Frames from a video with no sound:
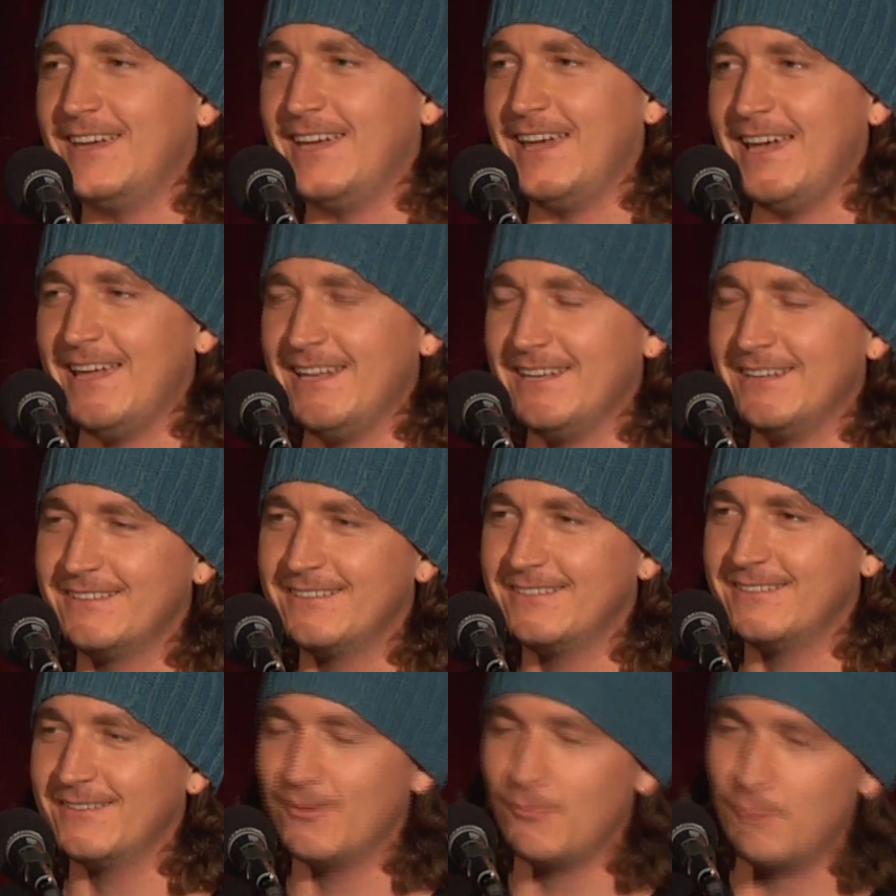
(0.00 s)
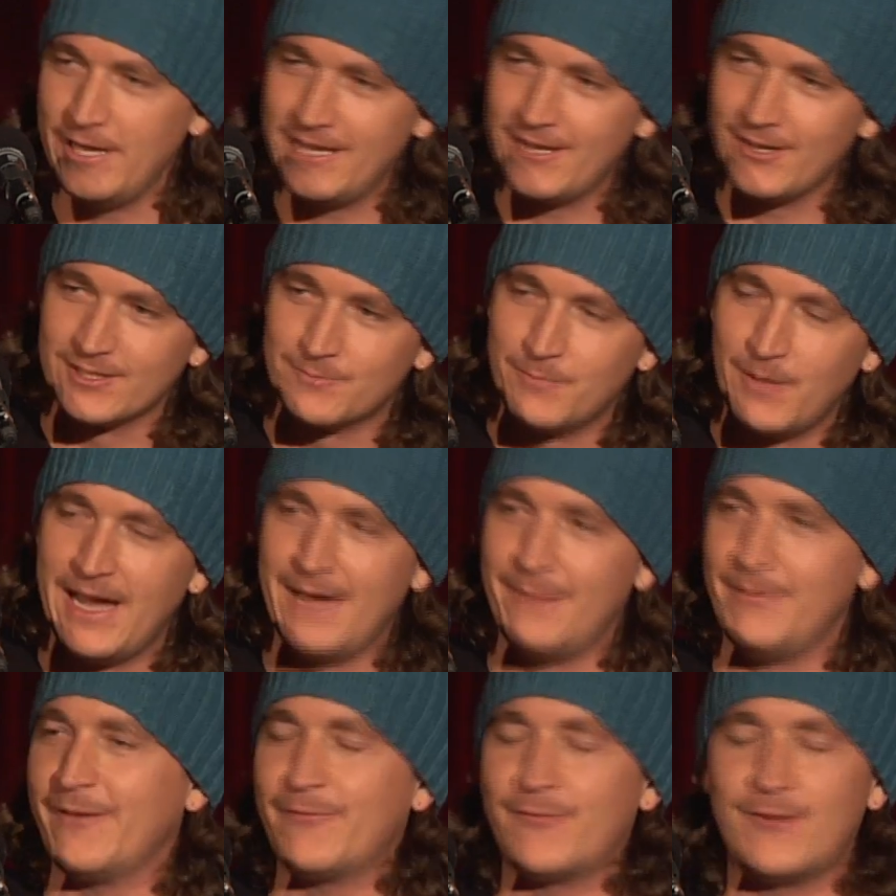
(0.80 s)
And the week goes
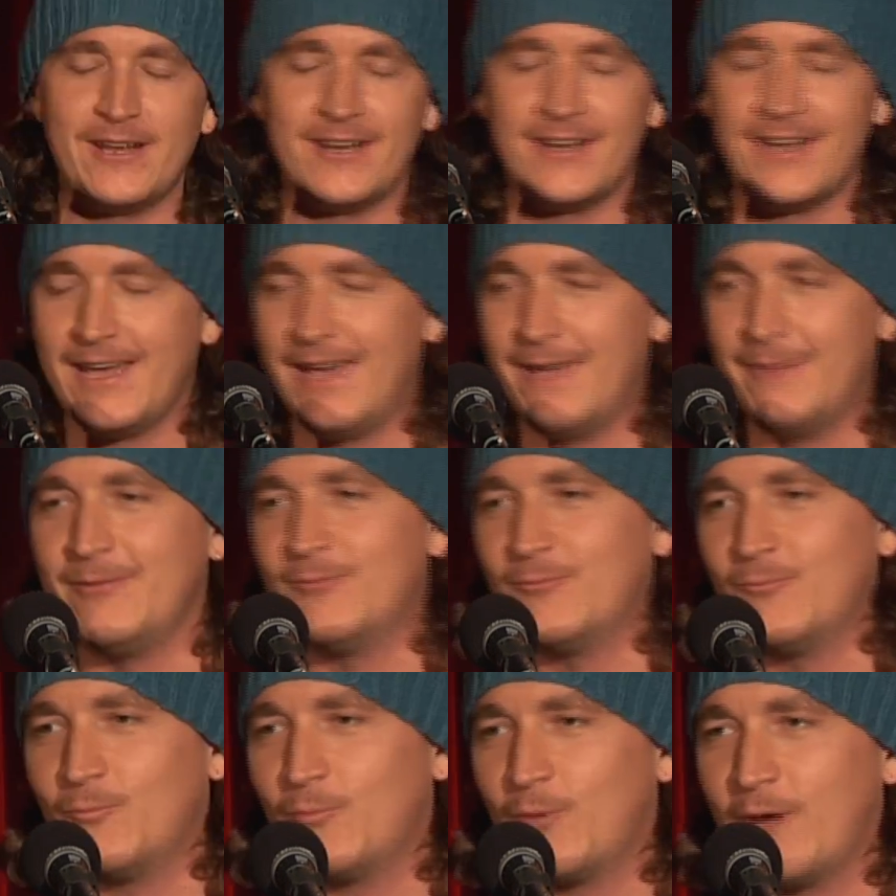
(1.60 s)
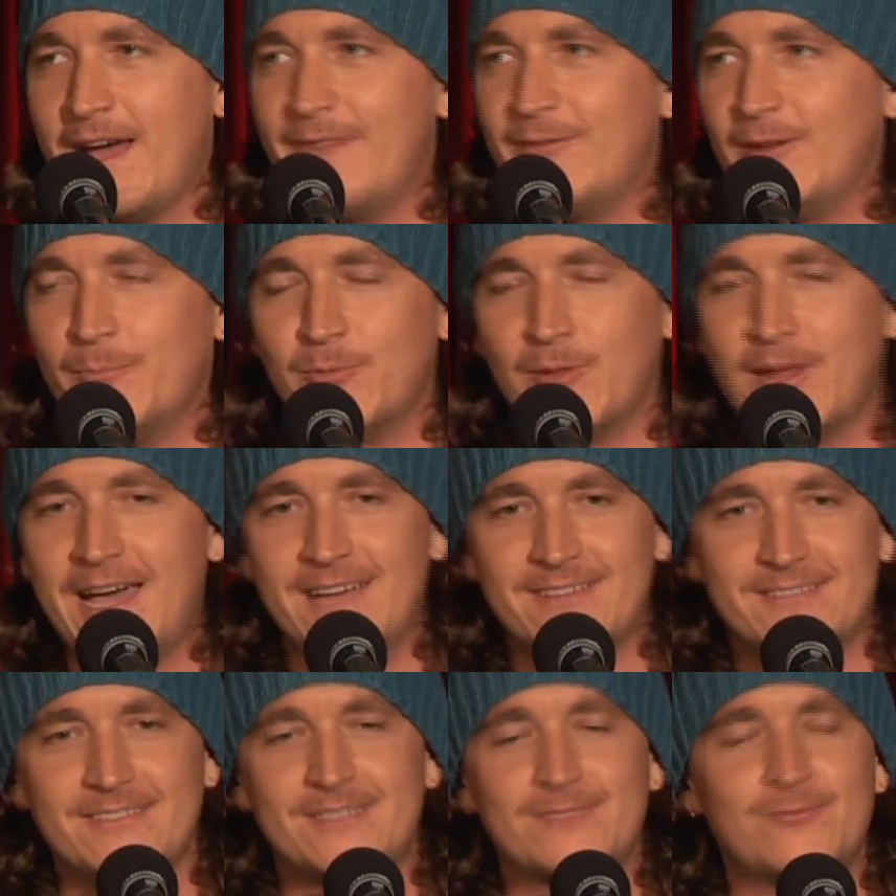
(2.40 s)
by. My friend and I, I mean, we're having a
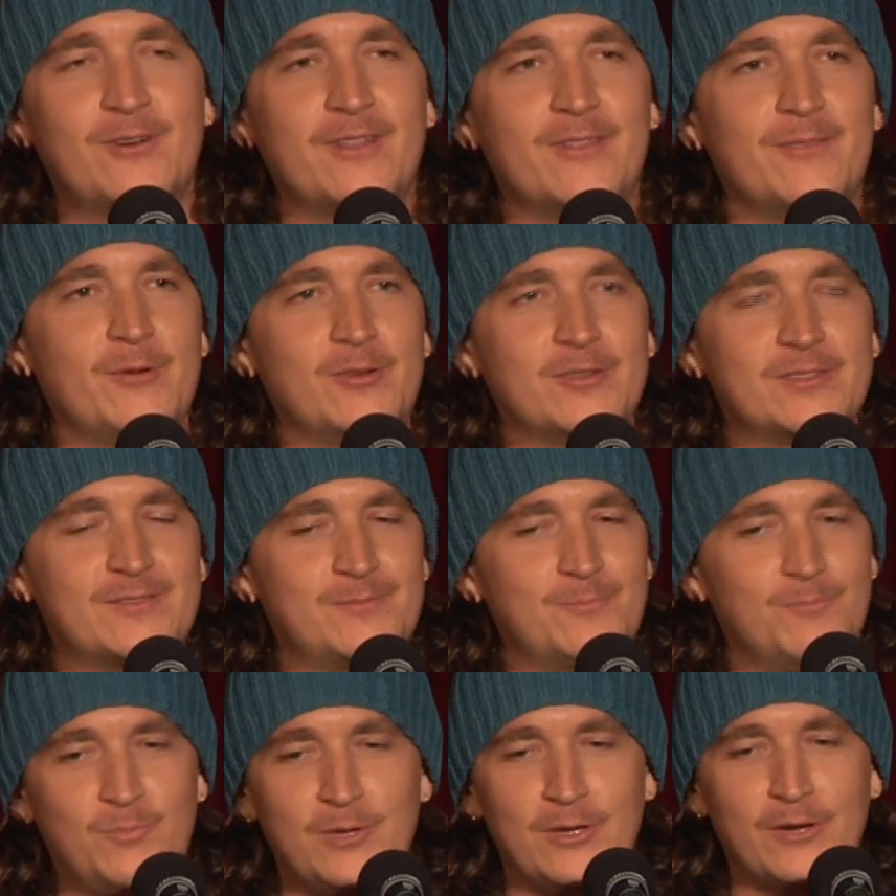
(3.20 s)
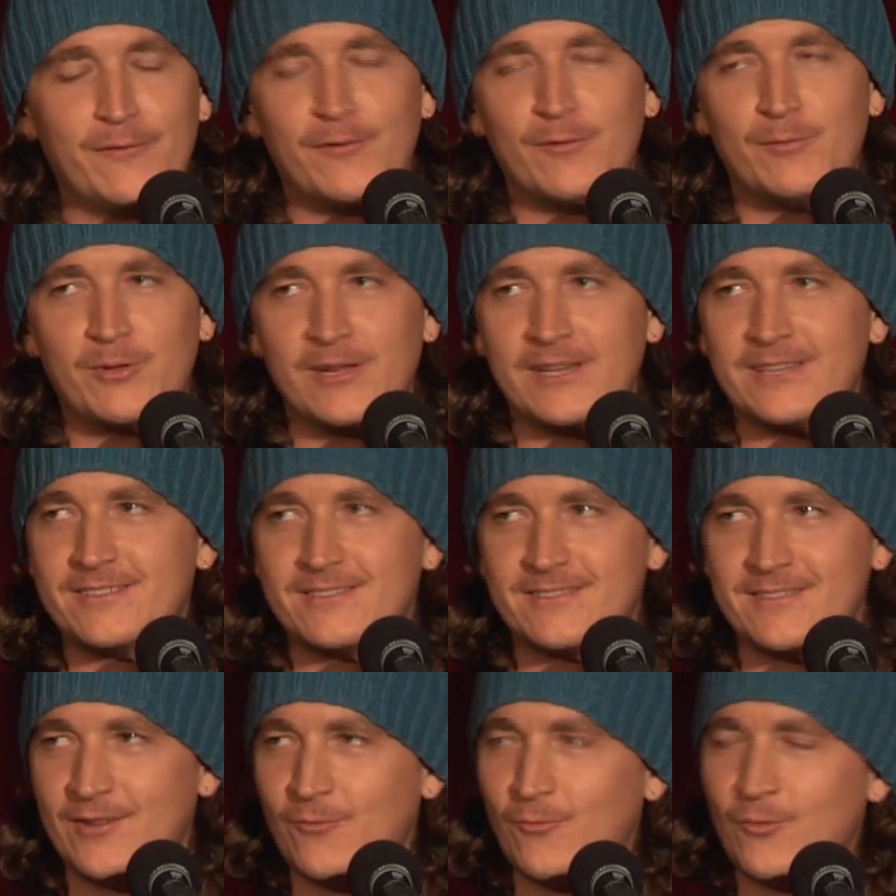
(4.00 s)
blast. It's one of the most beautiful
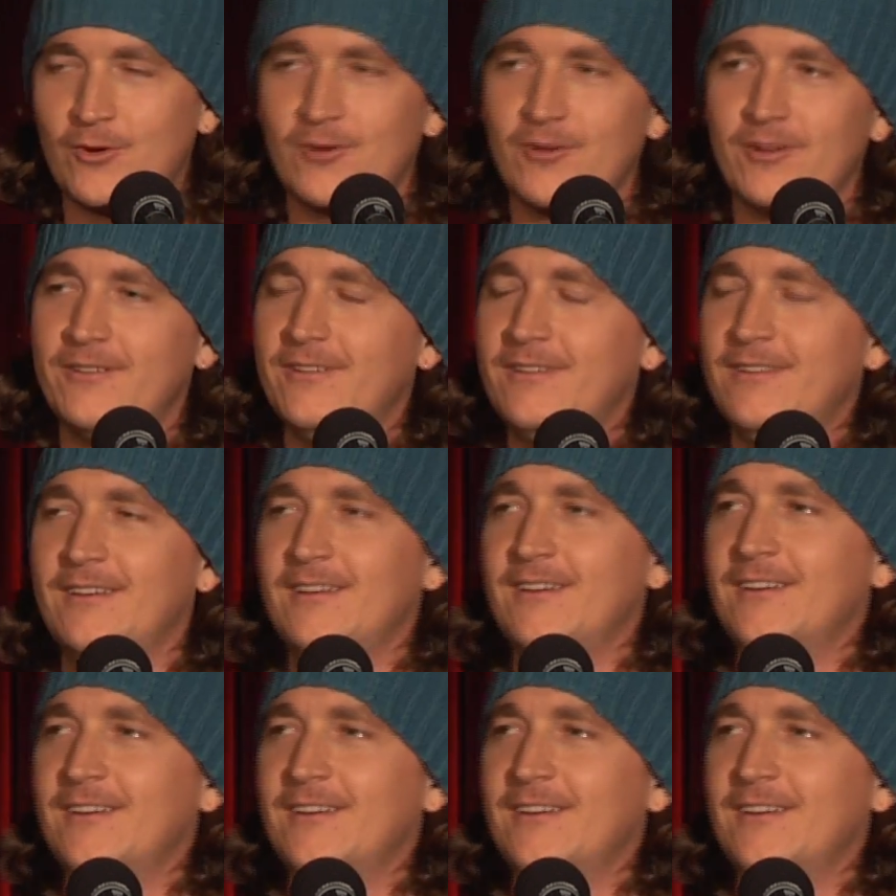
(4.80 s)
places in the world.